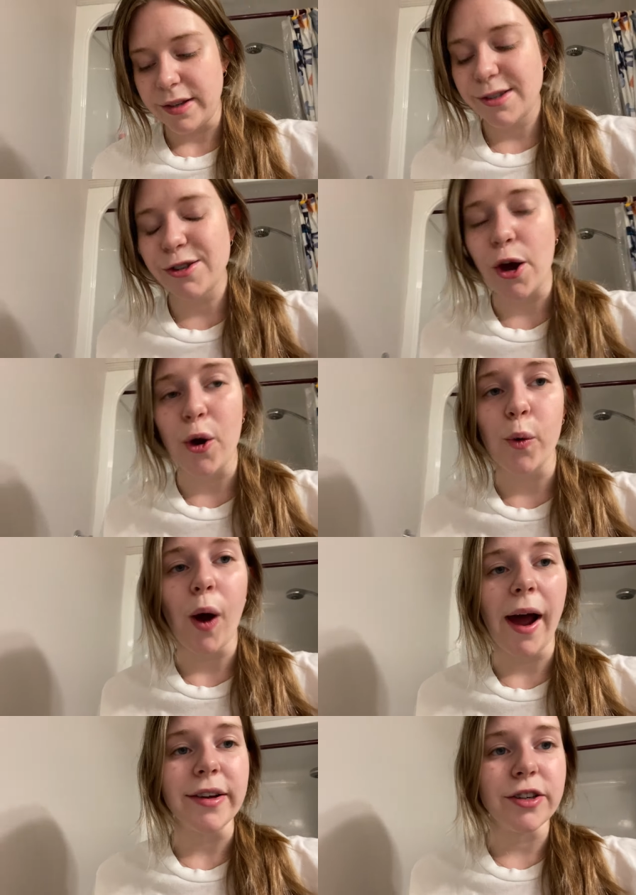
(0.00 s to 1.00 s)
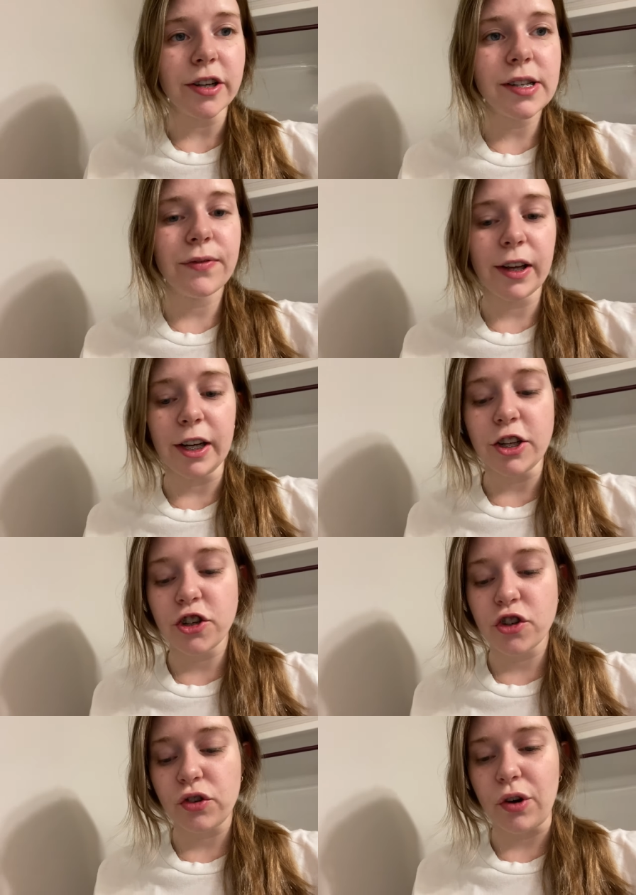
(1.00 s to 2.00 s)
so I just
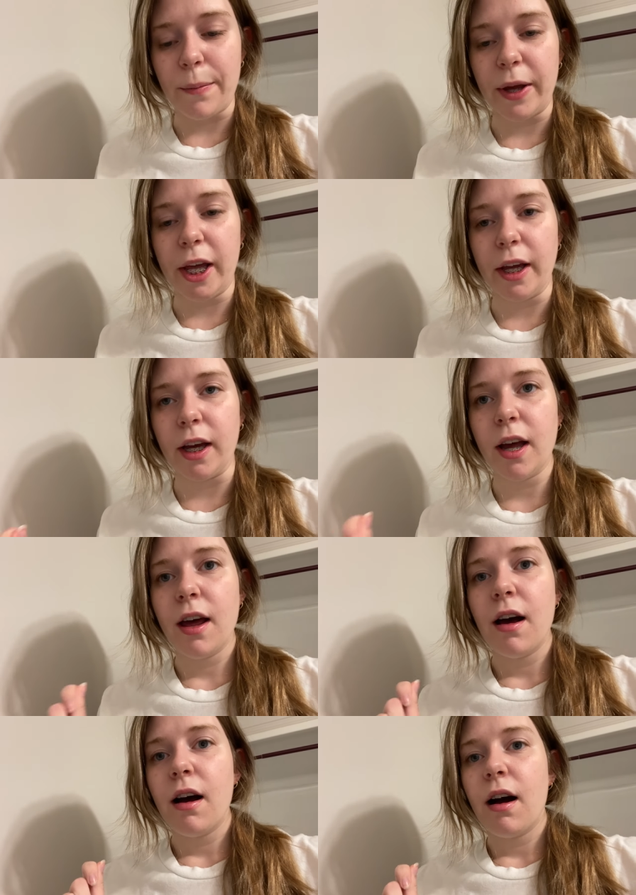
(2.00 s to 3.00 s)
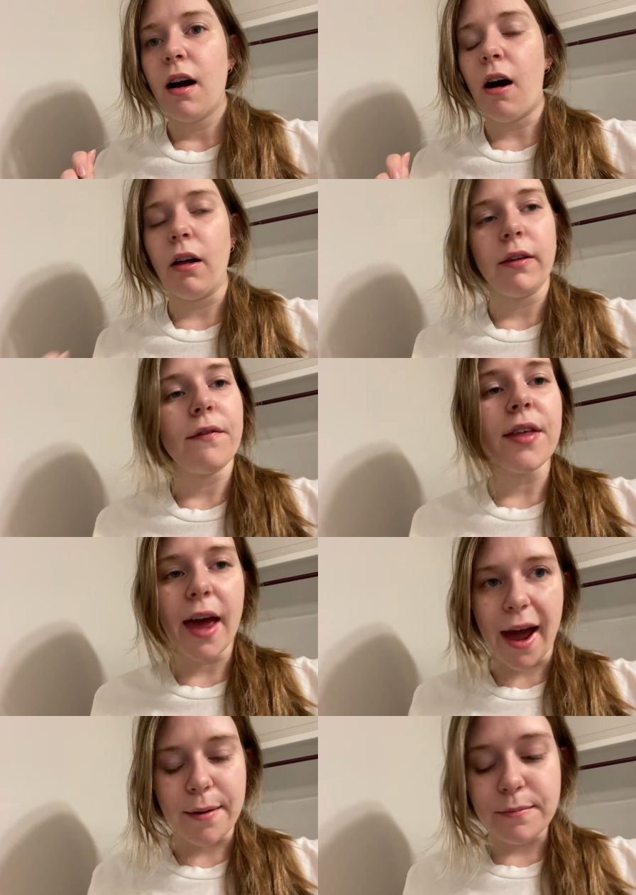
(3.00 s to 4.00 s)
finished scrubbing all of the
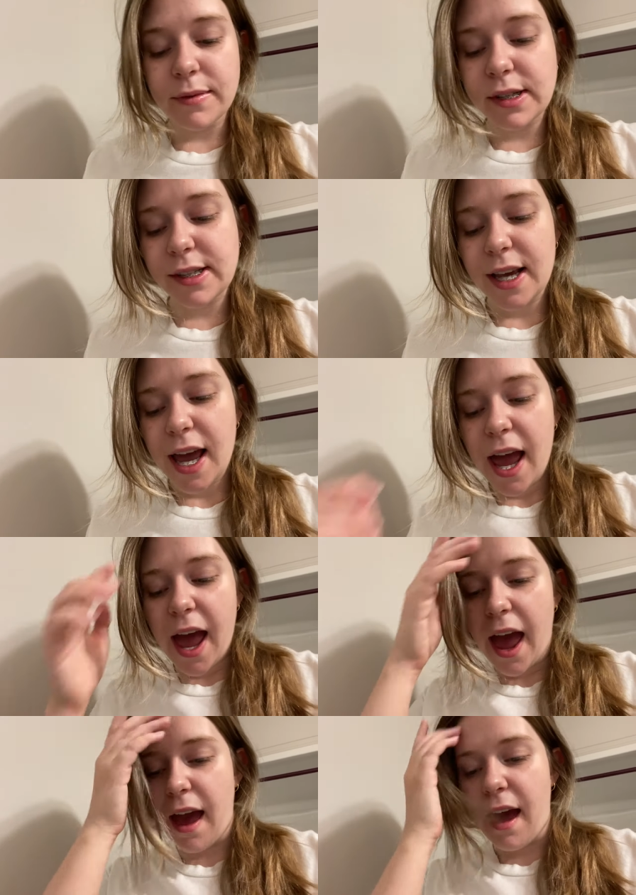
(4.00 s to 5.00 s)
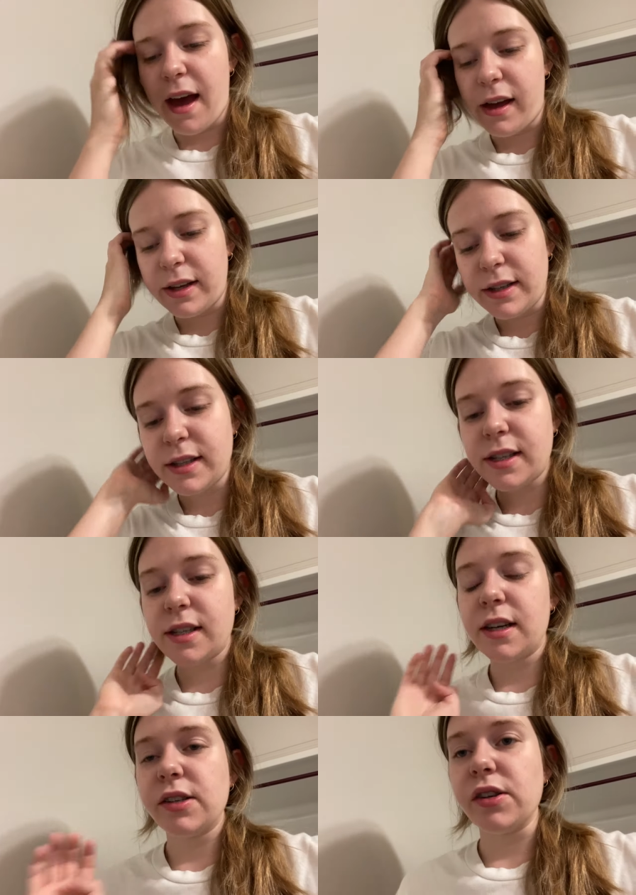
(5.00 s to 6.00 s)
hems. And
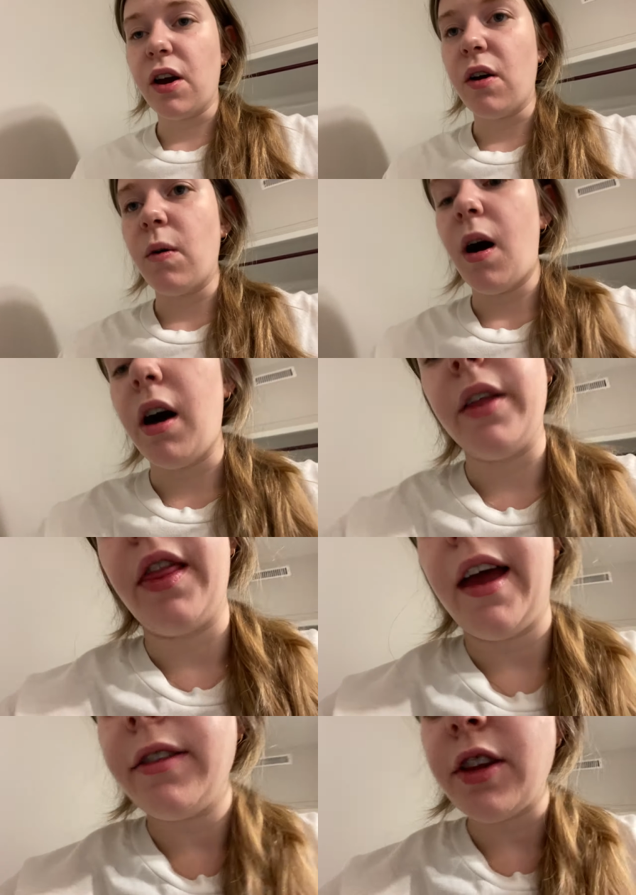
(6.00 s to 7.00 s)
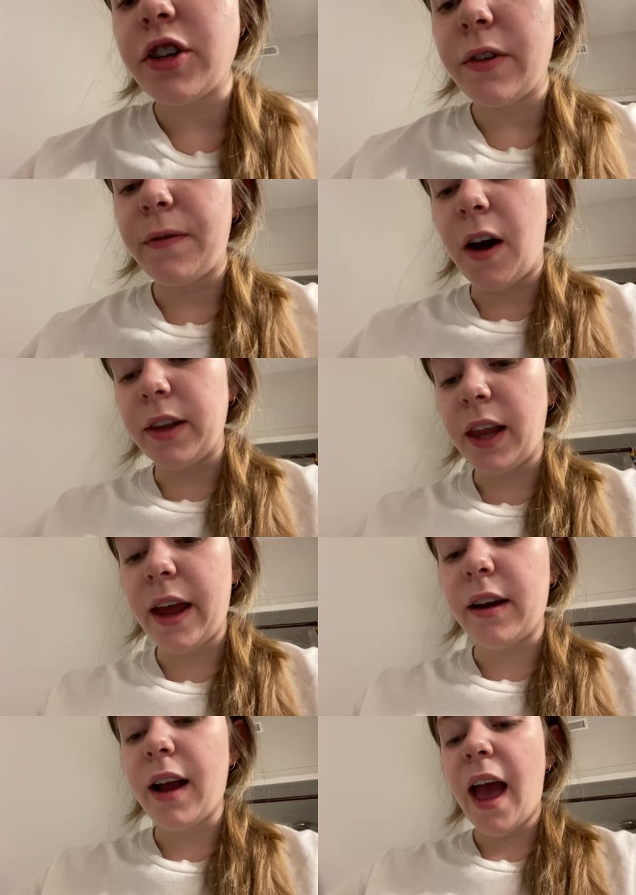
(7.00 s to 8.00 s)
so on like the chiffon
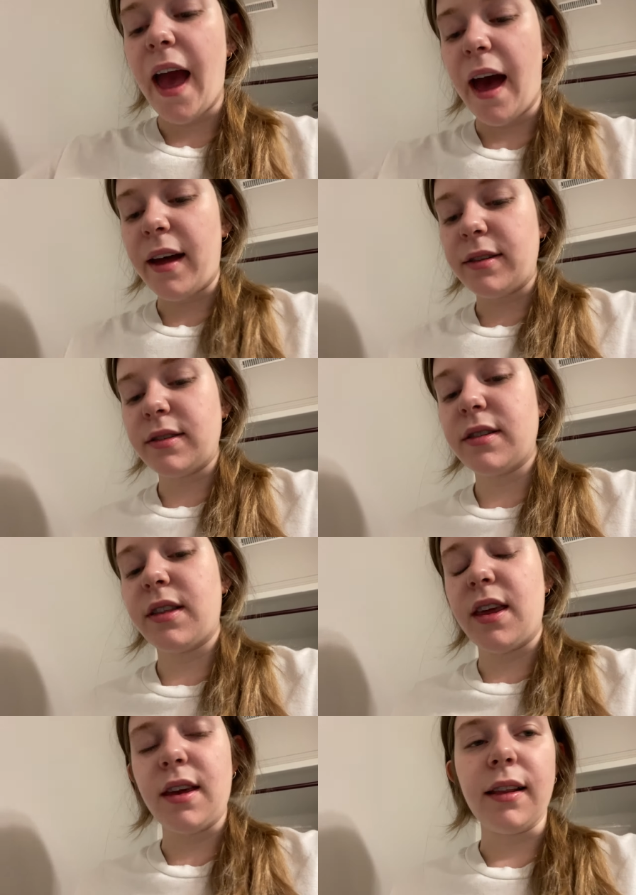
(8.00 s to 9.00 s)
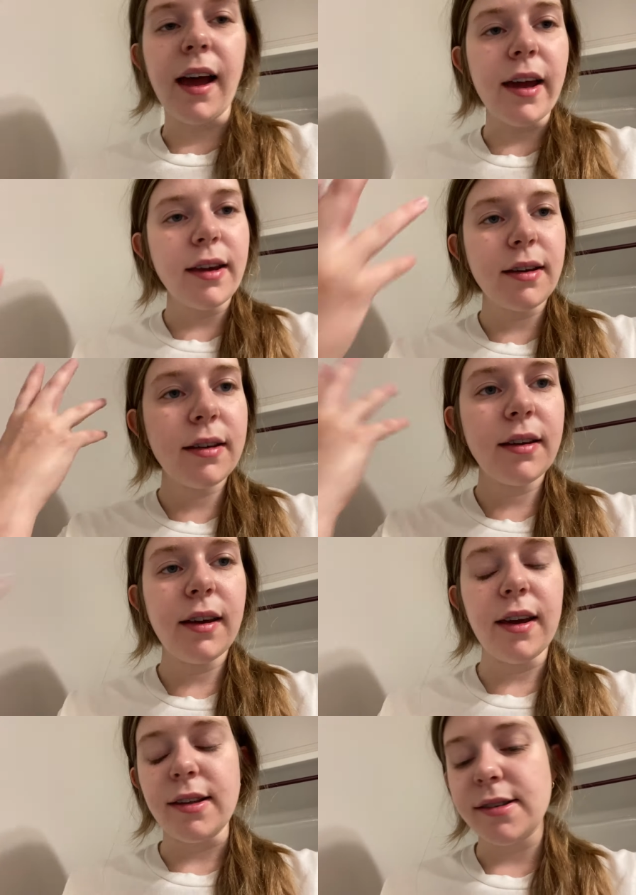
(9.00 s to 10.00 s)
layer and the like
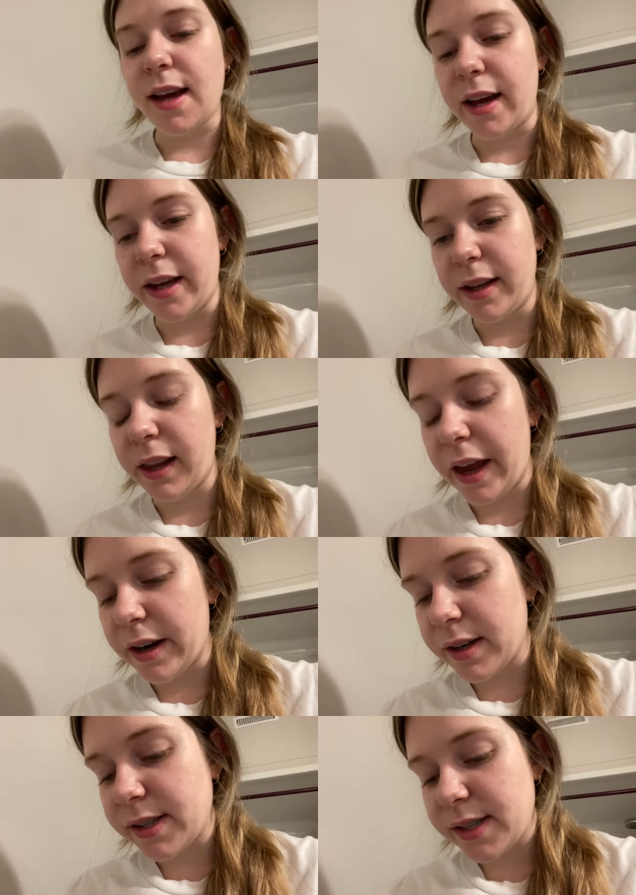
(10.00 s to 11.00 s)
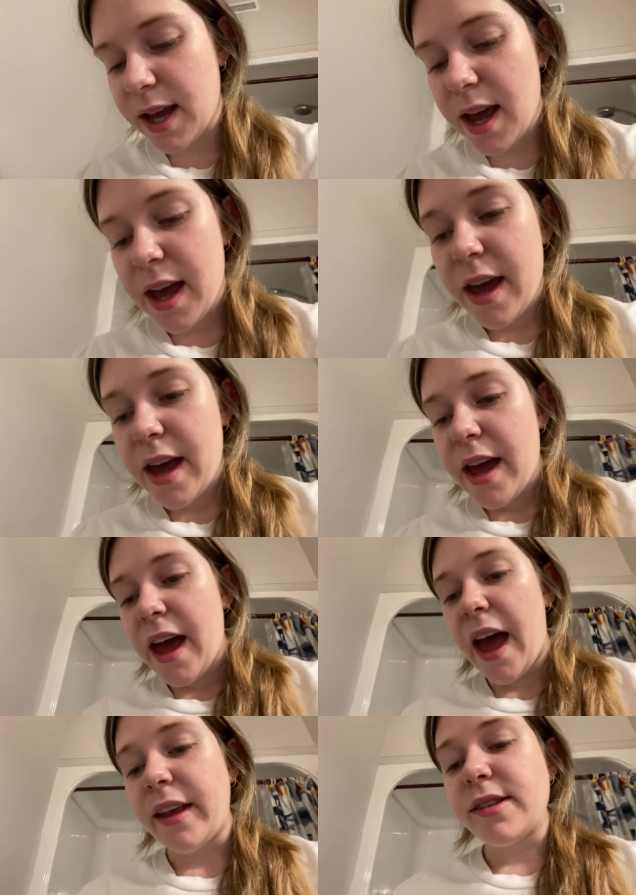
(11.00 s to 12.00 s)
inside layers.
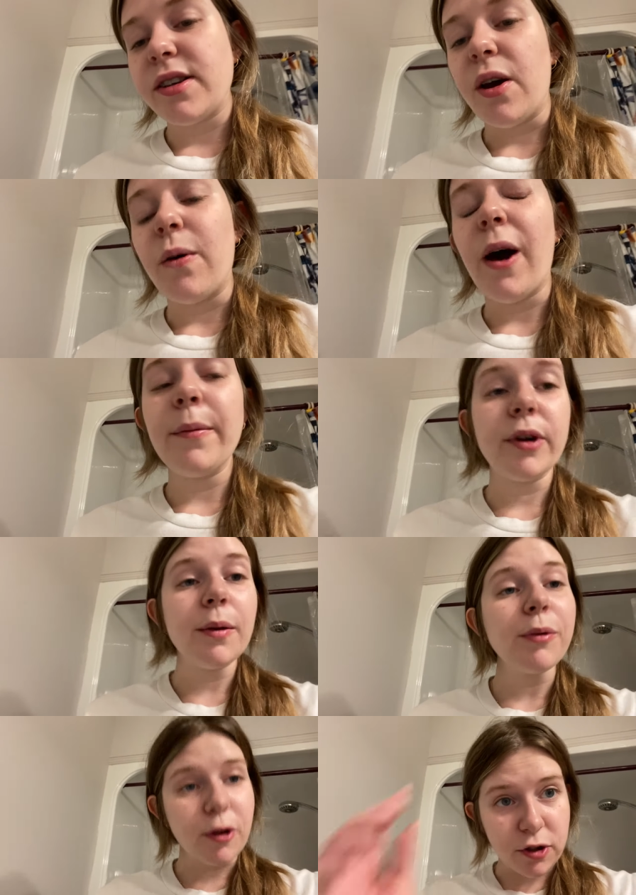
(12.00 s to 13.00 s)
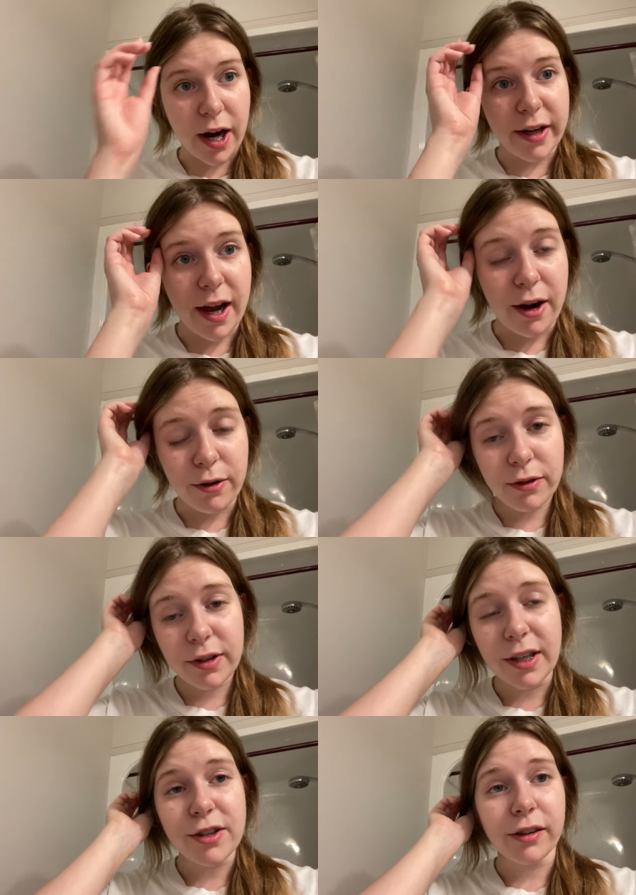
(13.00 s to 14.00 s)
And so I'm gonna blow dry it now.
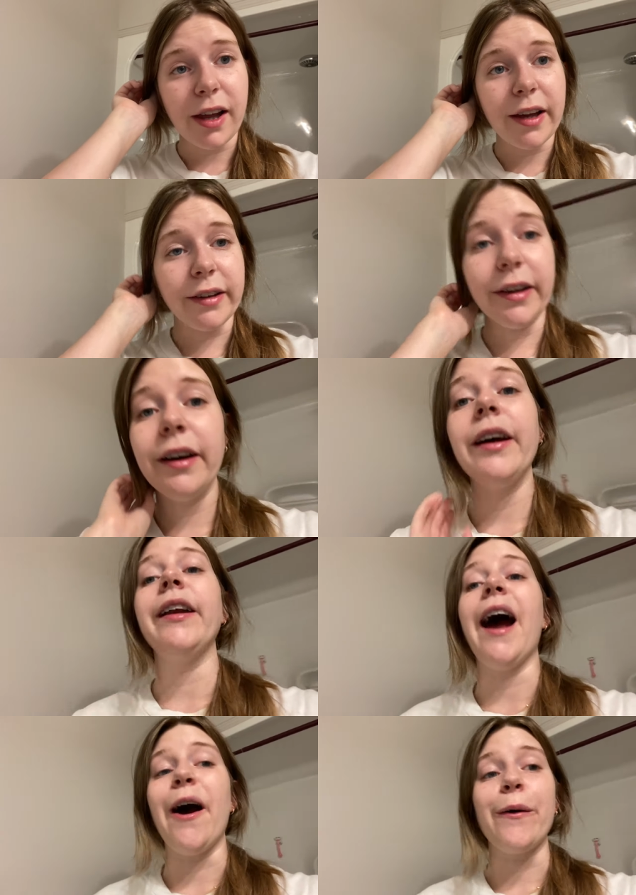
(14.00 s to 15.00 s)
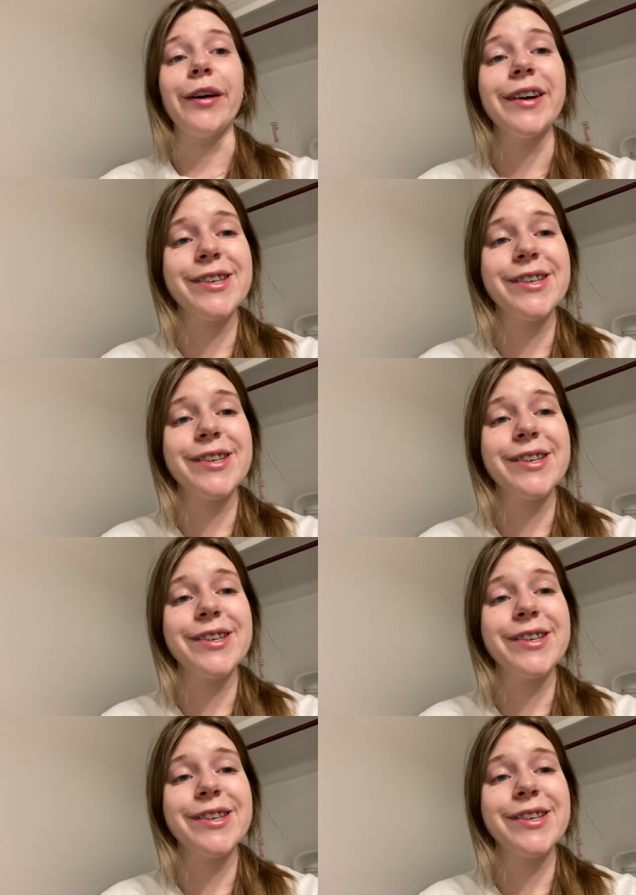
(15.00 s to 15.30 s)
That took like an hour,